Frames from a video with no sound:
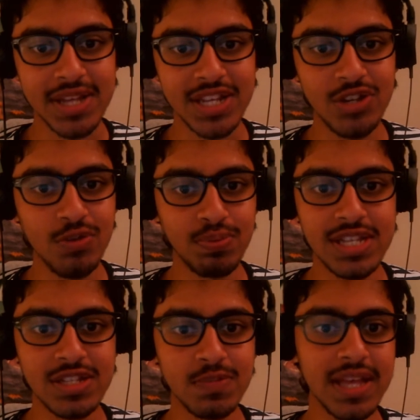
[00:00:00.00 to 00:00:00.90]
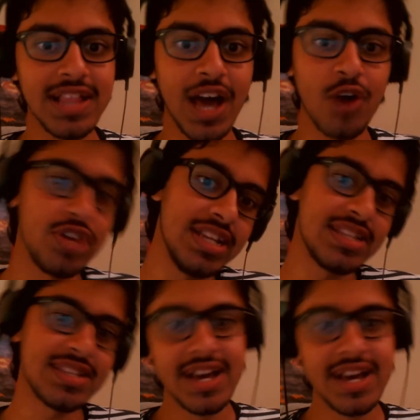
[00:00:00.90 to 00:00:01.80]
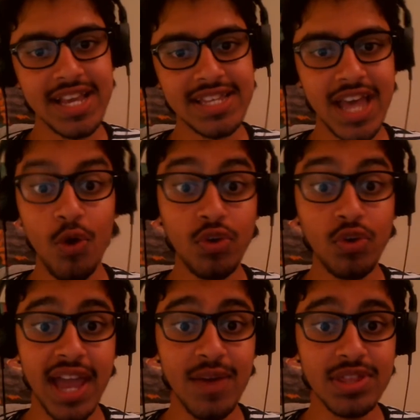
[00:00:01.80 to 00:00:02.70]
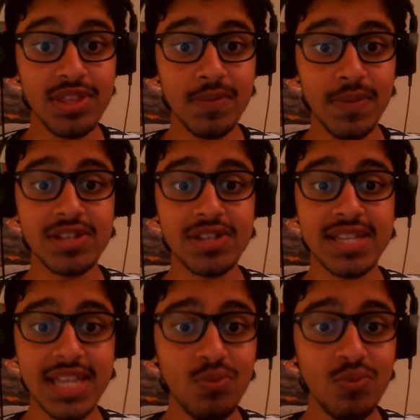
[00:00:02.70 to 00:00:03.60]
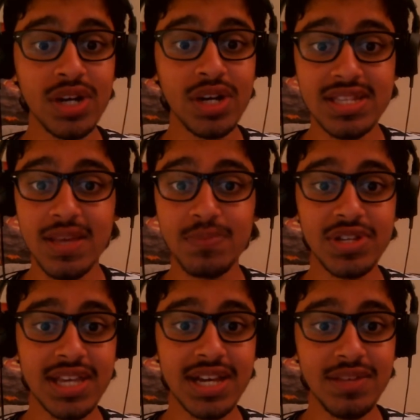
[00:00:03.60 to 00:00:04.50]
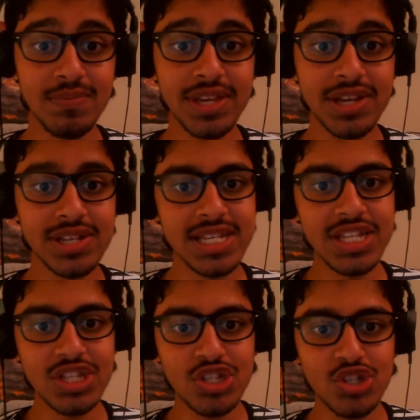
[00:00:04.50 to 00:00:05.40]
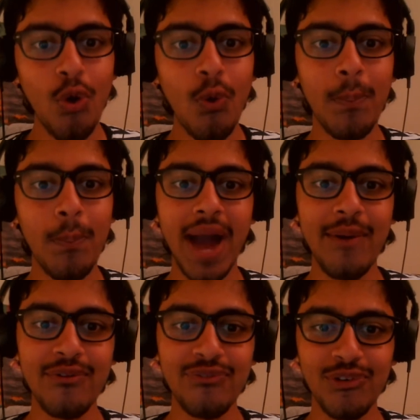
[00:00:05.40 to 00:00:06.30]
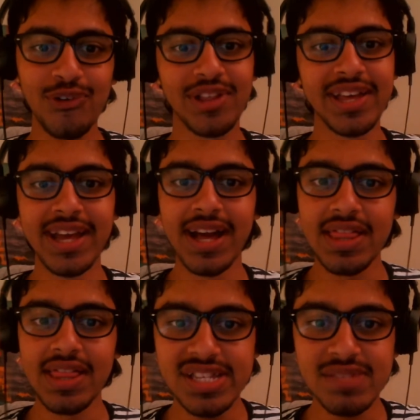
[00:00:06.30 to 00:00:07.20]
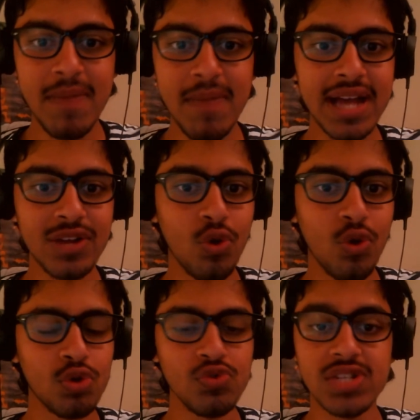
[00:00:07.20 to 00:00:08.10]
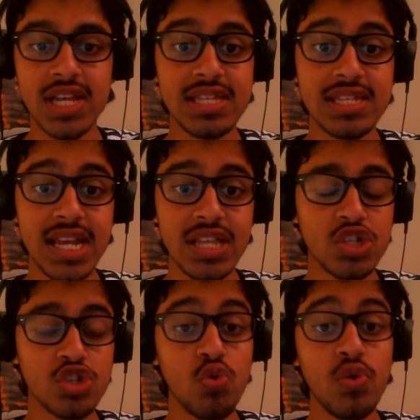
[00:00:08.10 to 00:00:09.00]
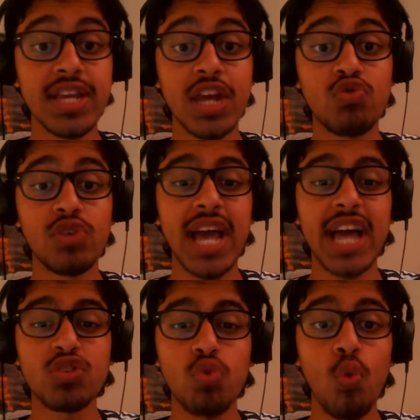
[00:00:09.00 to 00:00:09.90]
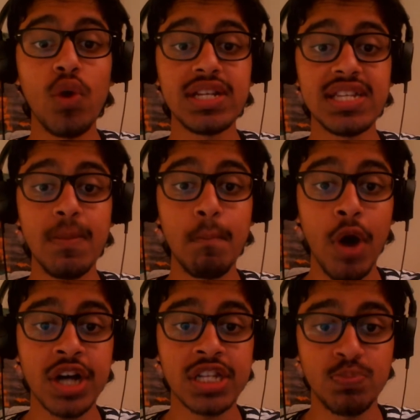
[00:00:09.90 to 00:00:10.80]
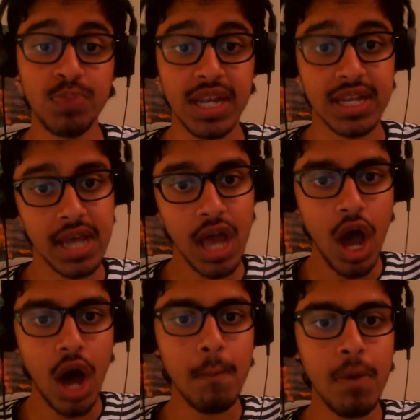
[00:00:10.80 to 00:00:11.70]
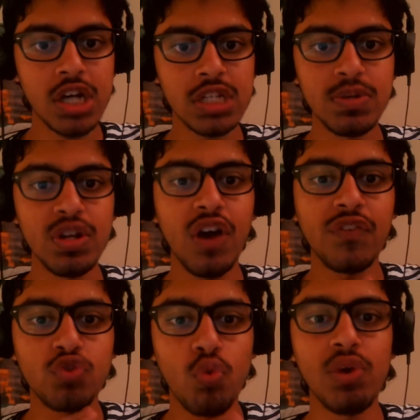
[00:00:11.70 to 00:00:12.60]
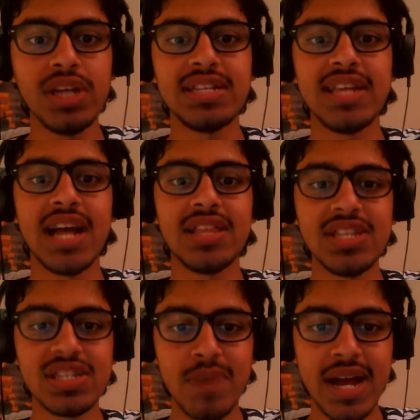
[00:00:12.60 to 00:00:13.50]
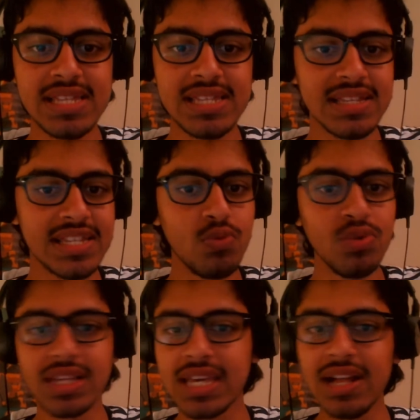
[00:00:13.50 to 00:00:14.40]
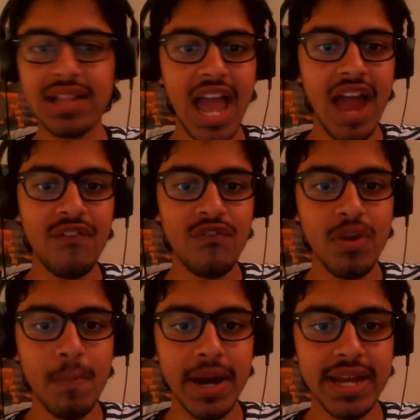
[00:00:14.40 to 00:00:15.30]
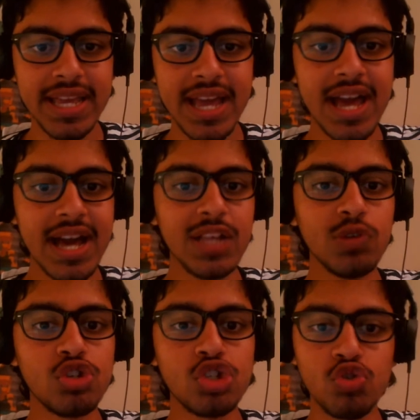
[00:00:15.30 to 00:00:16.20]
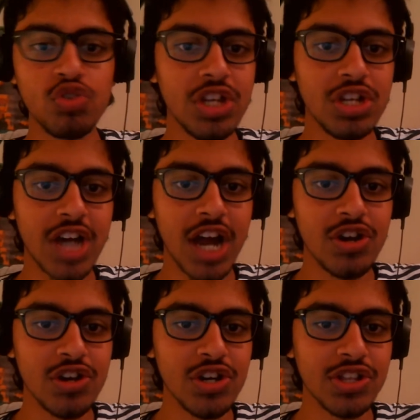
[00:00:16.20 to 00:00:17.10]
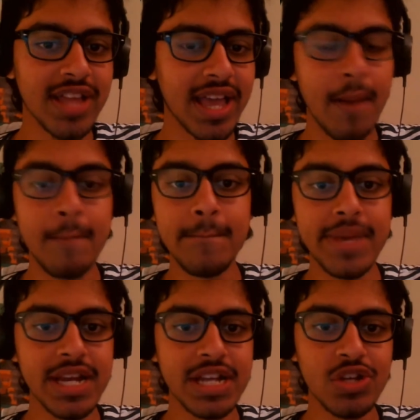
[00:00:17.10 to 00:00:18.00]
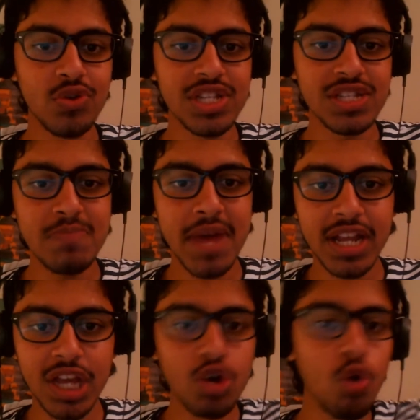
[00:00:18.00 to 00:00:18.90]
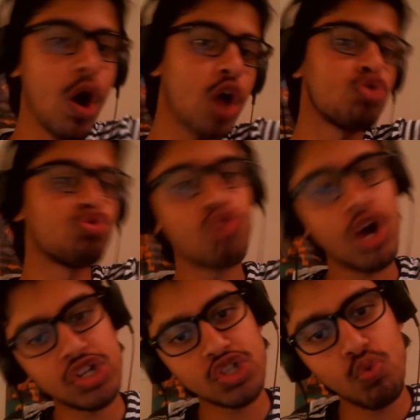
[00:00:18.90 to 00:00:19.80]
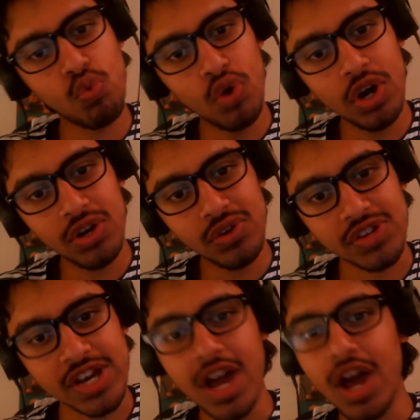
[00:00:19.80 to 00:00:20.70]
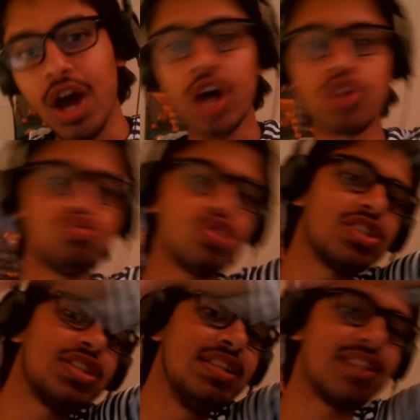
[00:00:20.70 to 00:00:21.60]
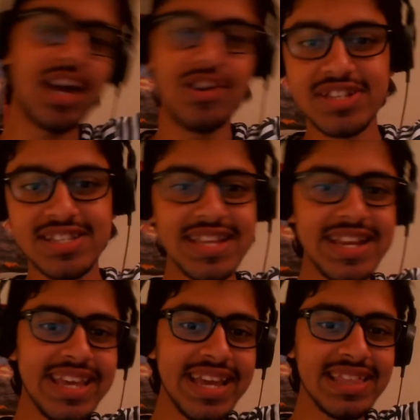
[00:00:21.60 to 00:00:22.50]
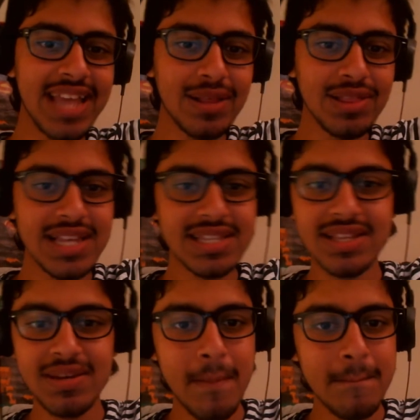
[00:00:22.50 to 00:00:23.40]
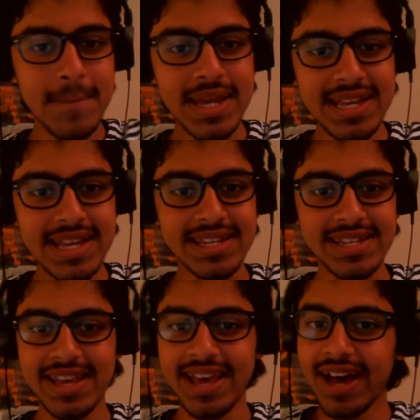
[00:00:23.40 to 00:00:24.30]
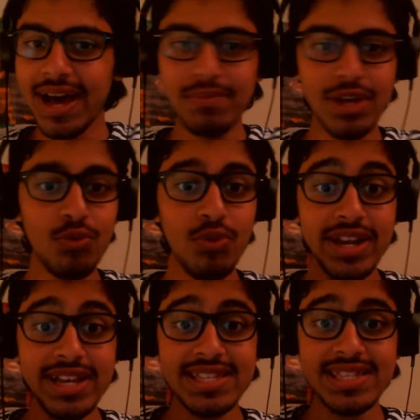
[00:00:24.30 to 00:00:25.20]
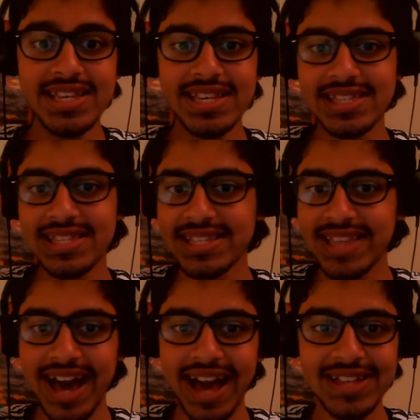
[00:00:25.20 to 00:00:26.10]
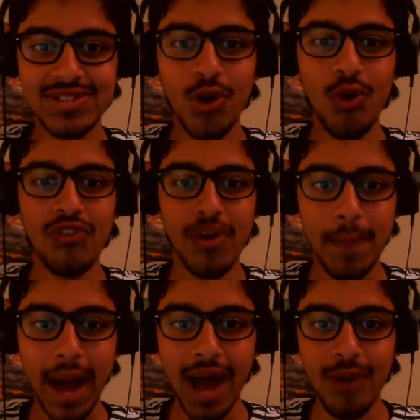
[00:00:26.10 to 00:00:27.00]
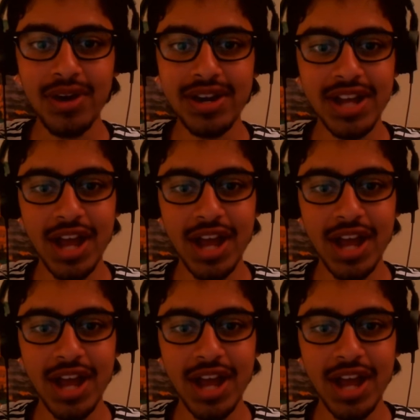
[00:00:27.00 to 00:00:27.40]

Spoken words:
Can you please speak louder? He's okay with it because he wants them to kill him because he's so powerful. This man, Koro Sensei, the squid, can run at 20 Mach speed. A Mach speed of 20. And this man says he will kill everybody. He will destroy the entire earth in like a minute. This man can go across the world. Across the entire city in like less than a minute. I'm like, what is this? This guy is overpowered.